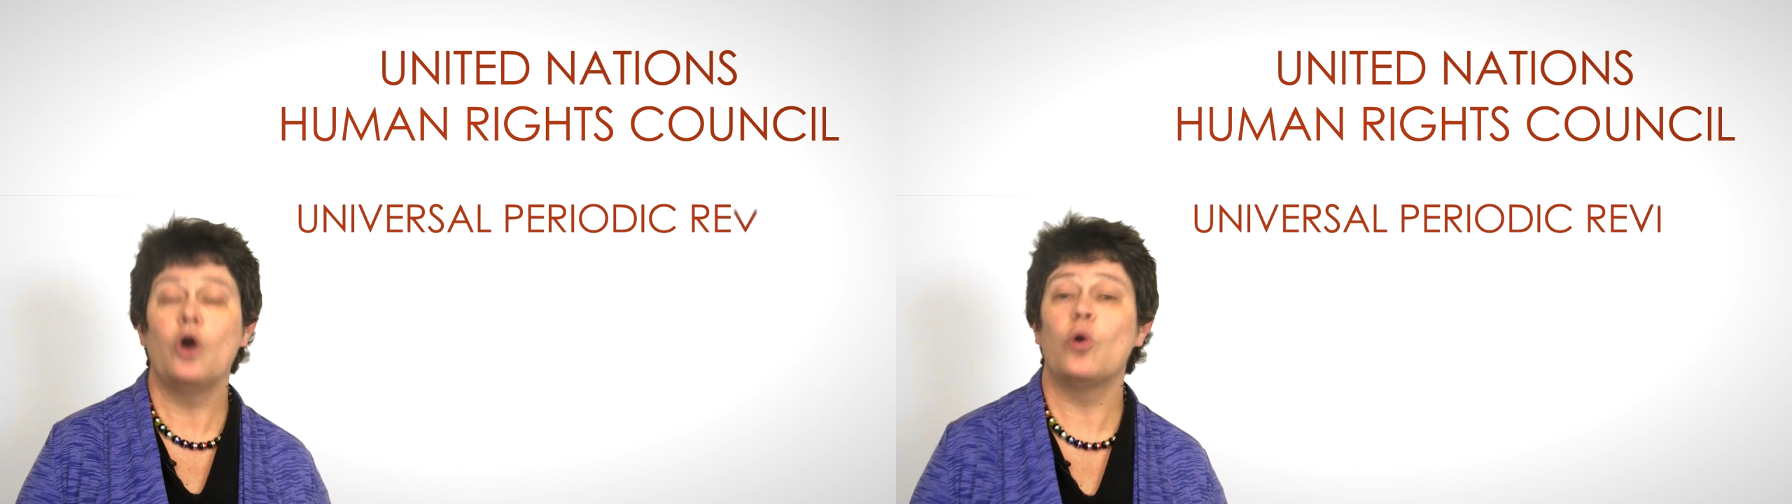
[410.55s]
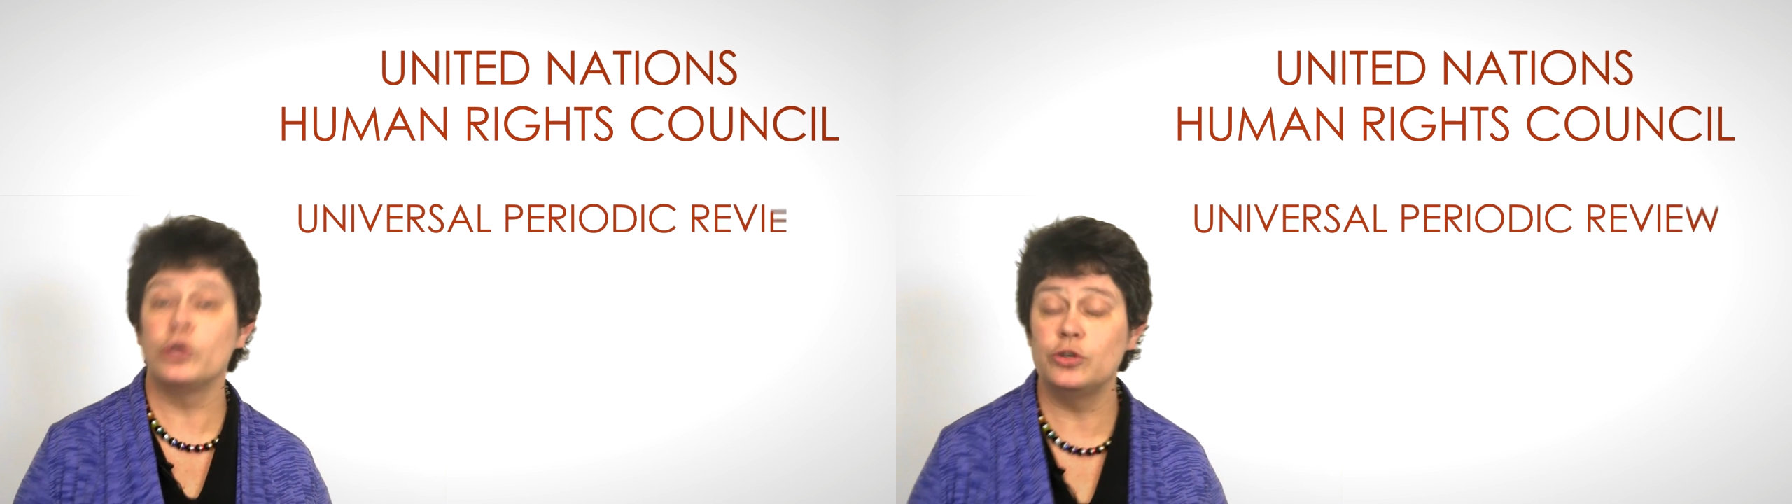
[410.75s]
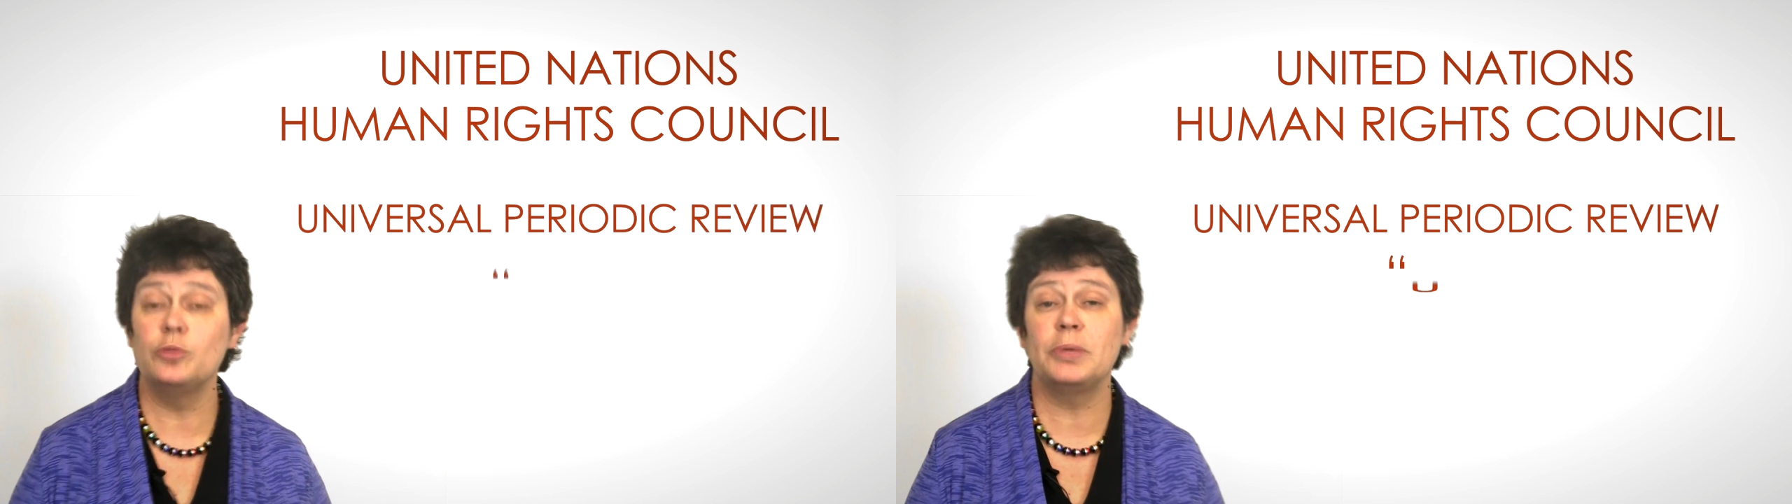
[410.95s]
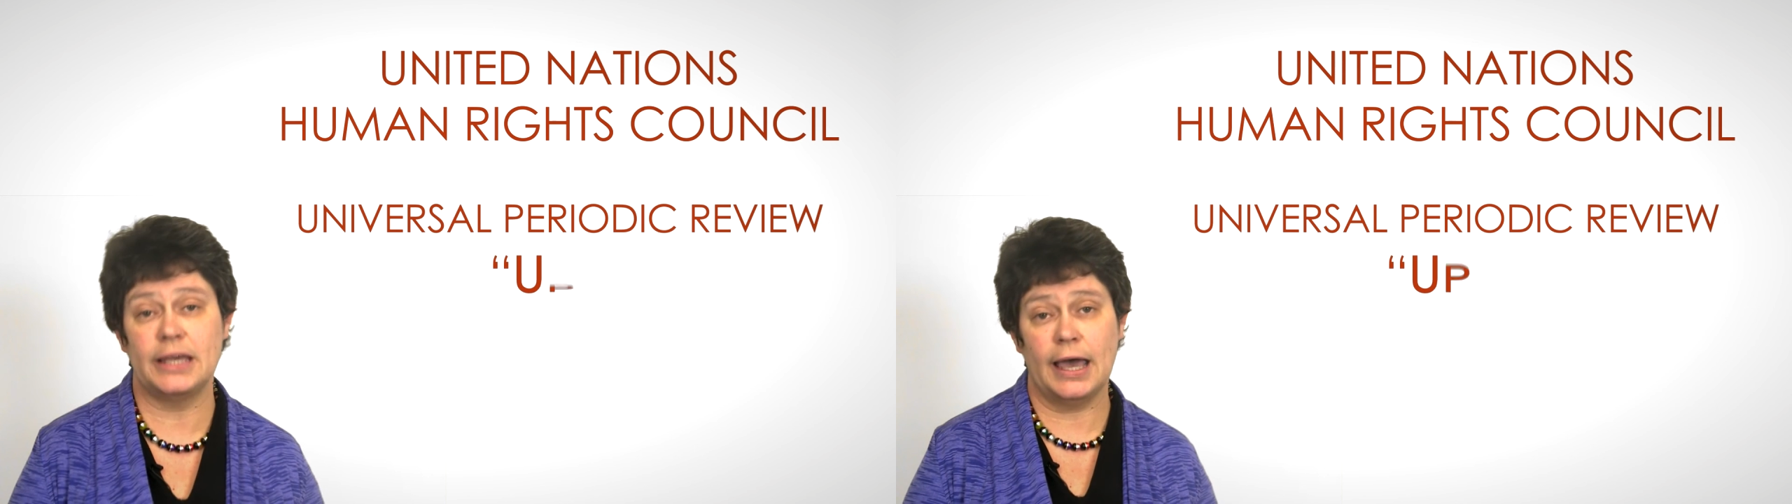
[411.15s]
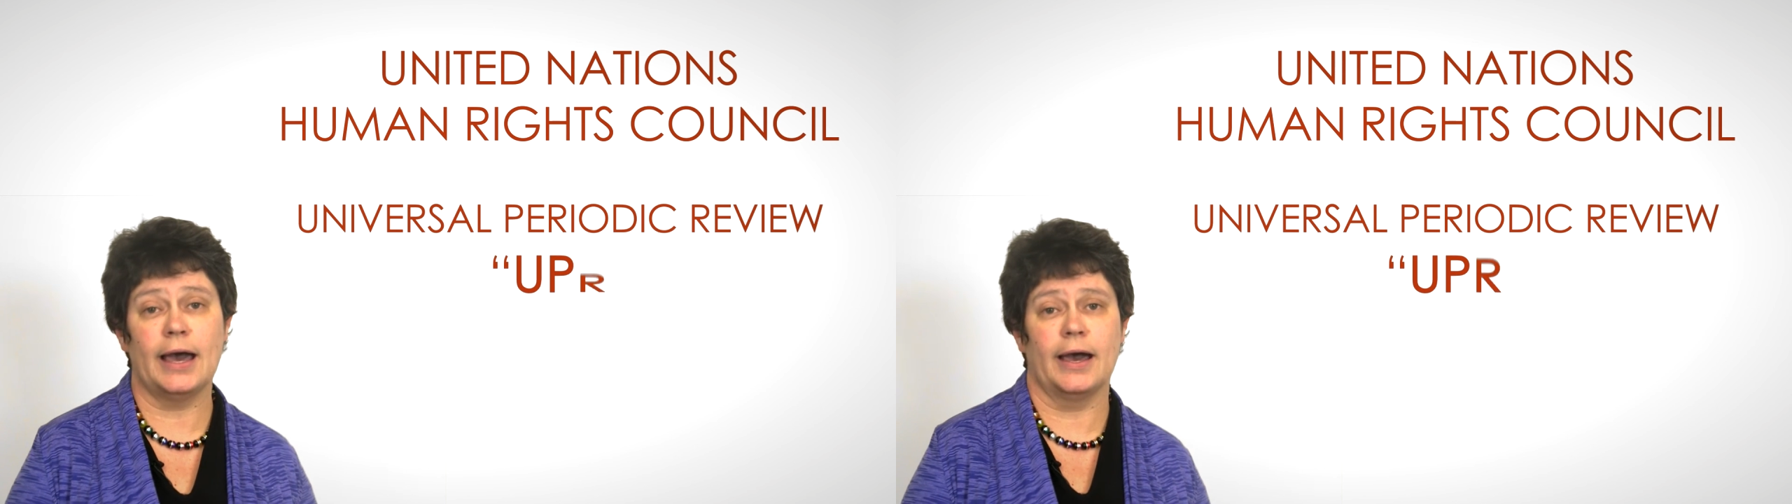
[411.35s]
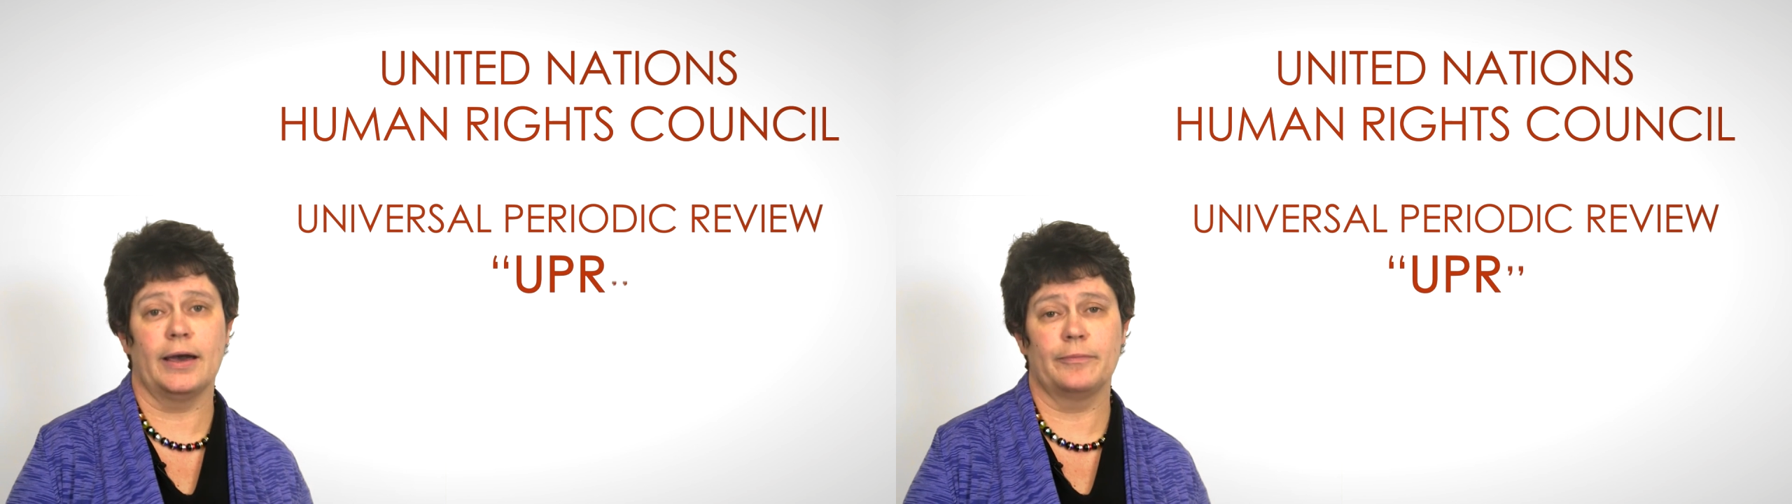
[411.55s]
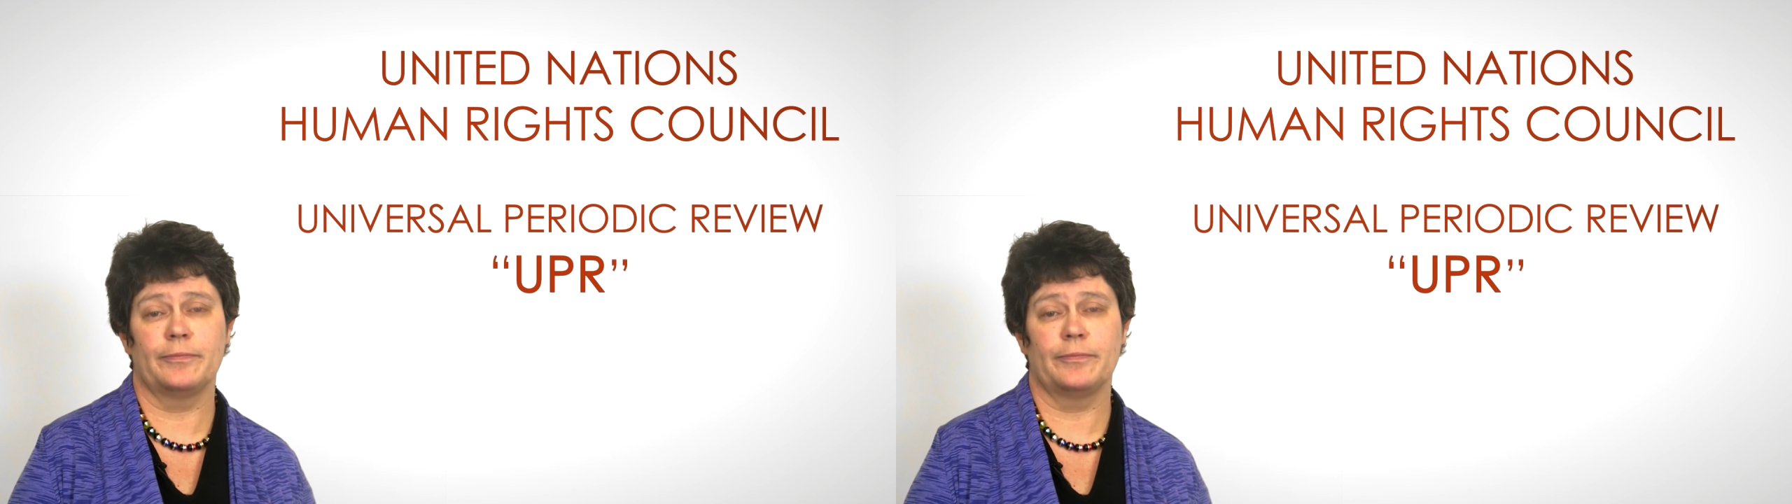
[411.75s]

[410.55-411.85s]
or UPR.